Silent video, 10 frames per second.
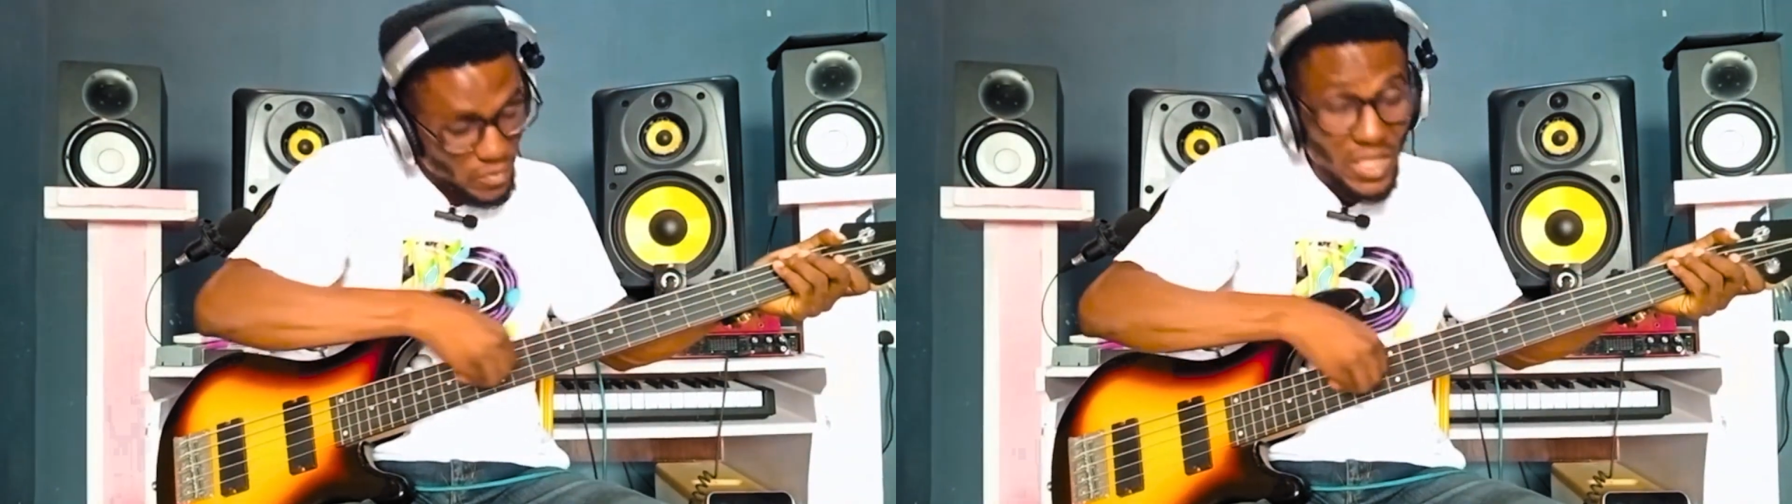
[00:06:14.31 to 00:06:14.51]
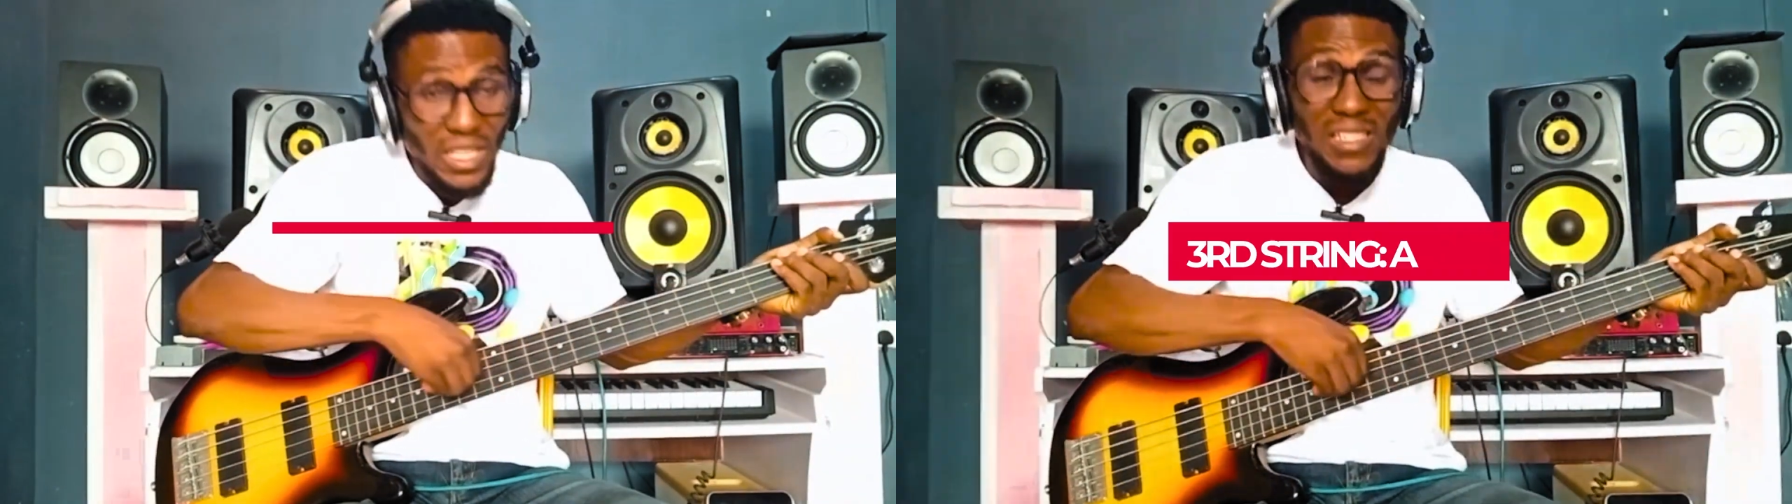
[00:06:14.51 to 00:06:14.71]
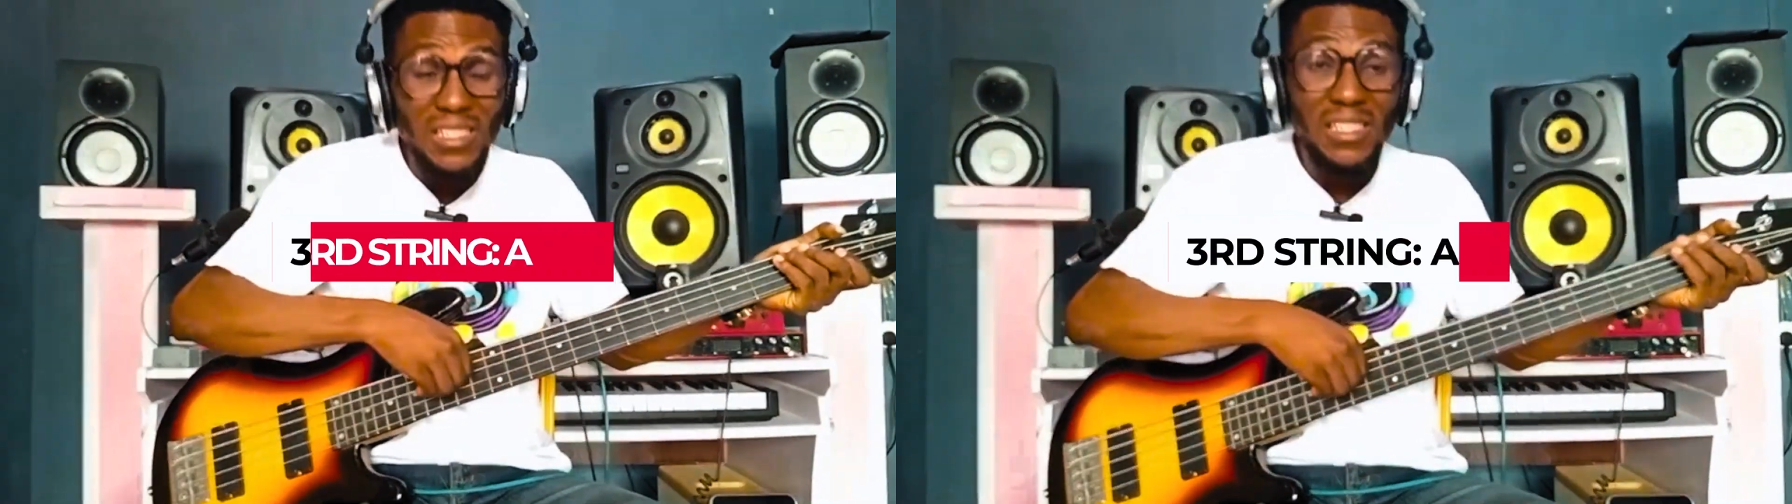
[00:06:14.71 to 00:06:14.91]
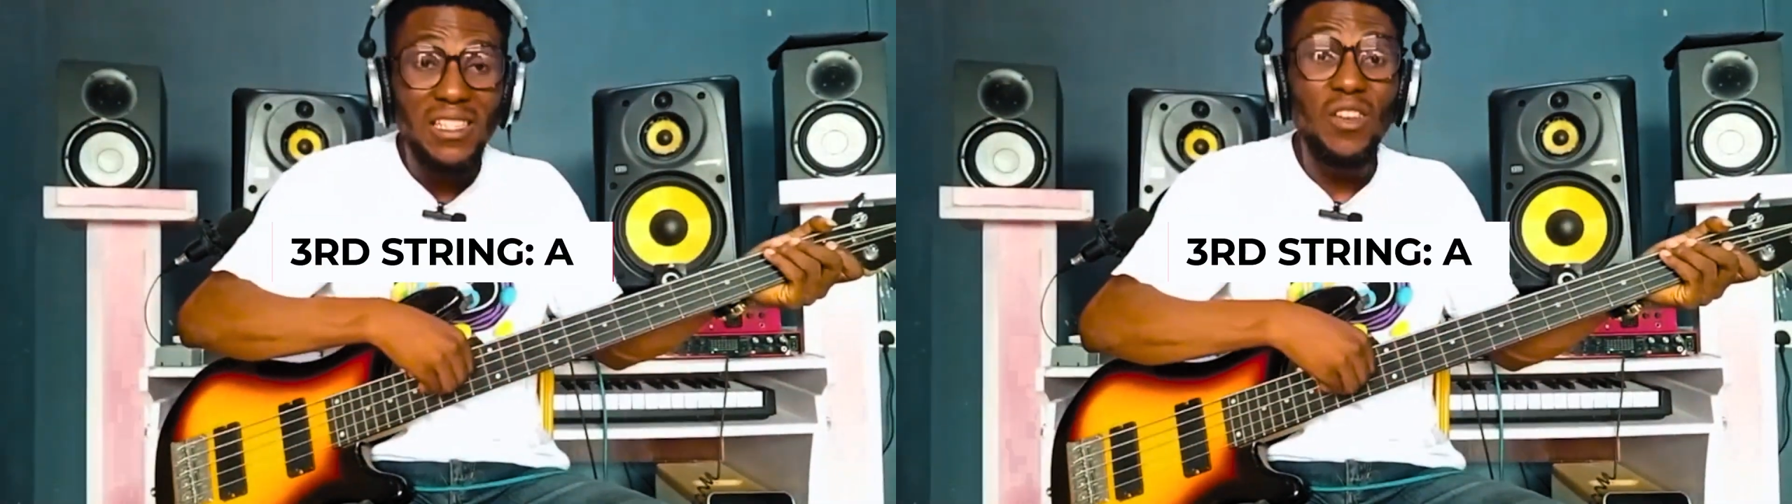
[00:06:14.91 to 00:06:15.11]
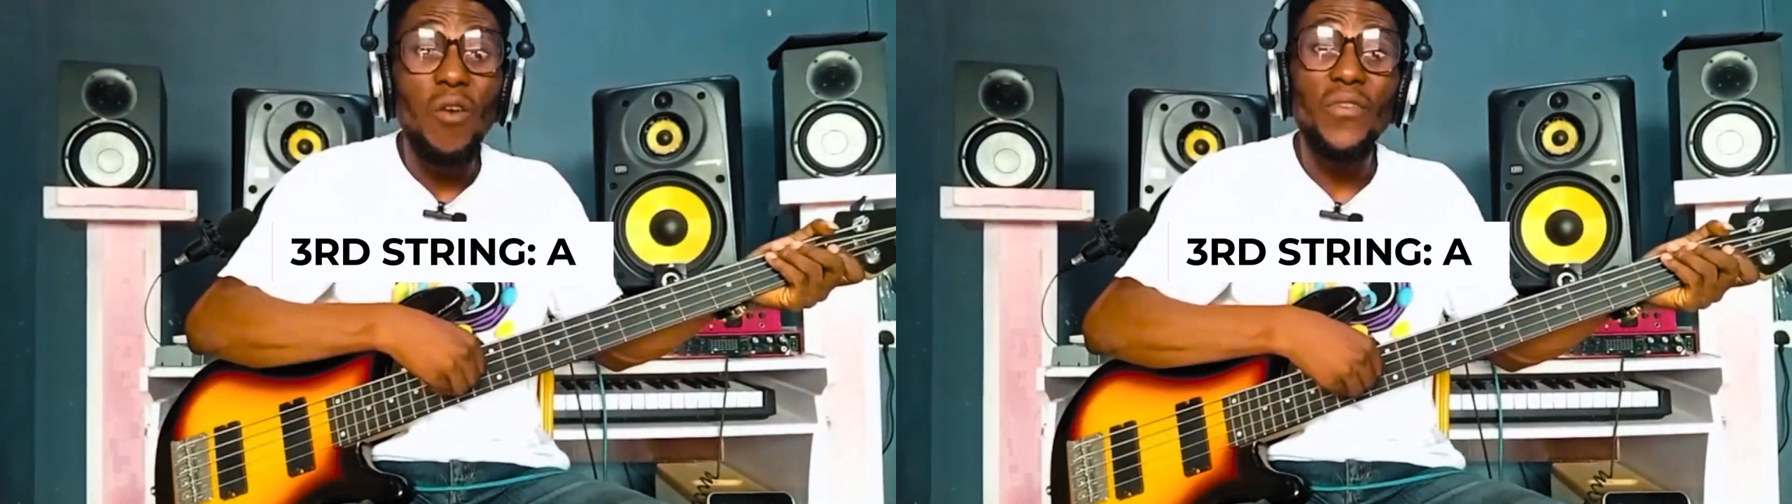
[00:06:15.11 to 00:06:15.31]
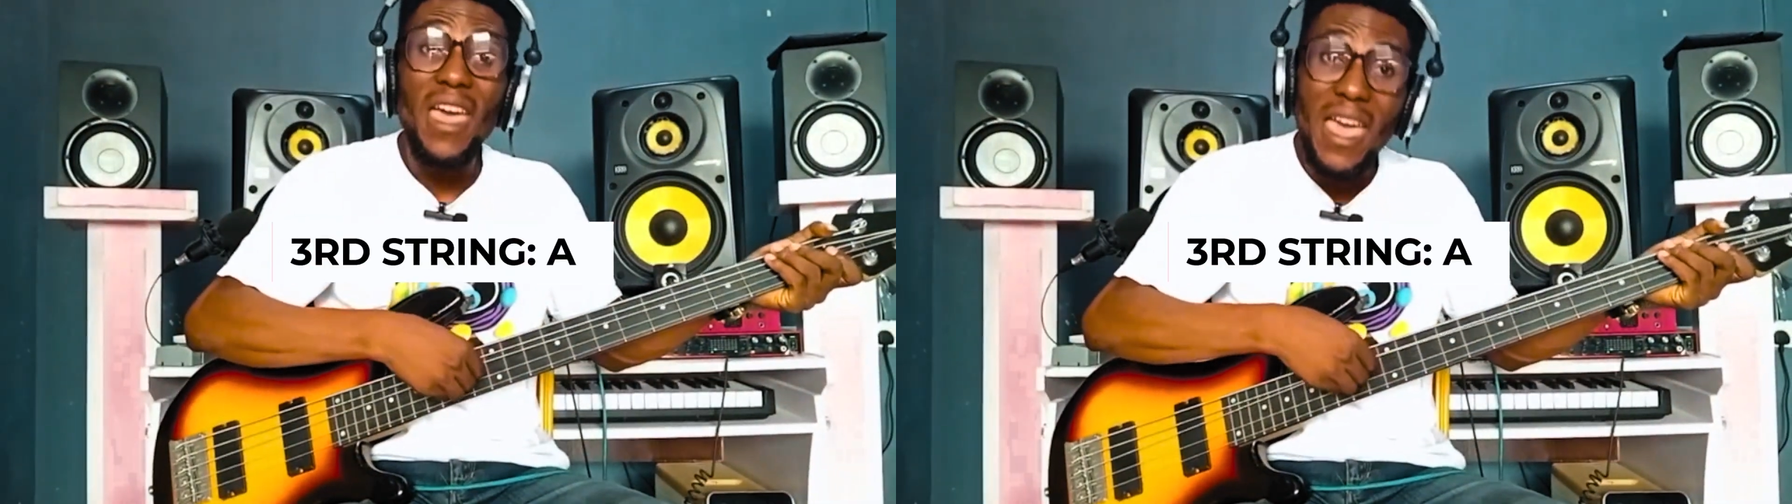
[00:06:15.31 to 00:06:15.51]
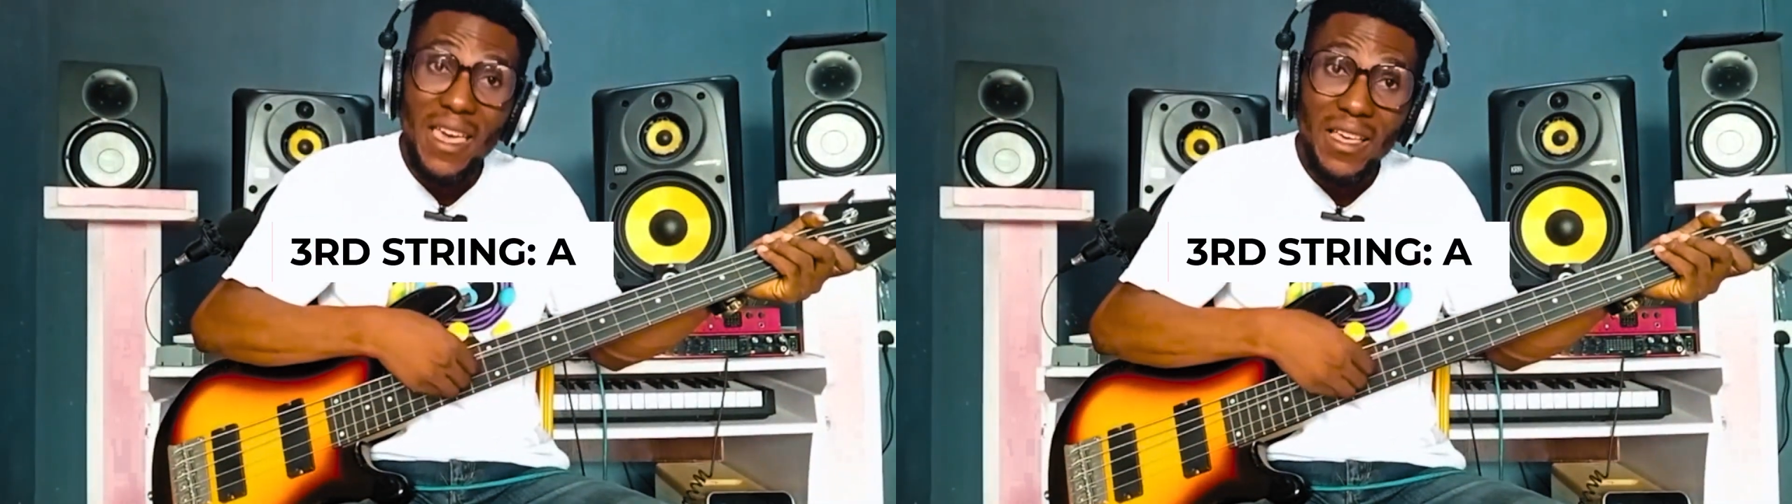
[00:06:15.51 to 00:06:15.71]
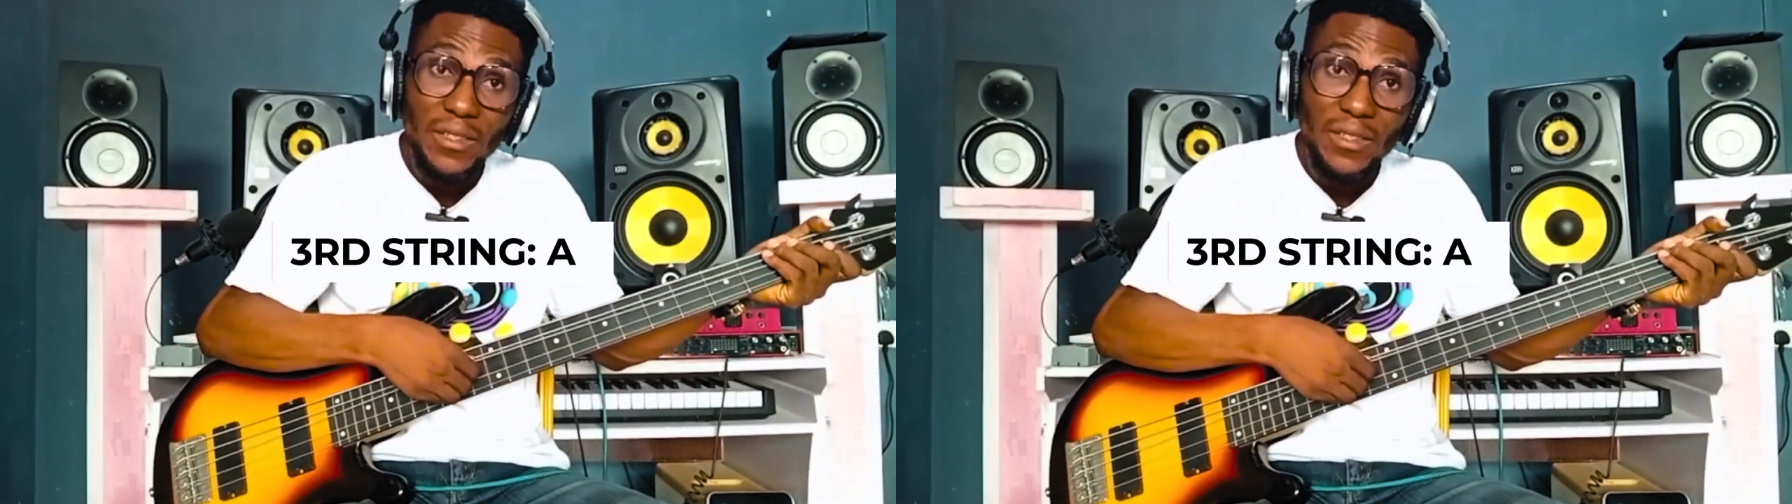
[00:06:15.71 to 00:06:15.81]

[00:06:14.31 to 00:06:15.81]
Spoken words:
is the string of A.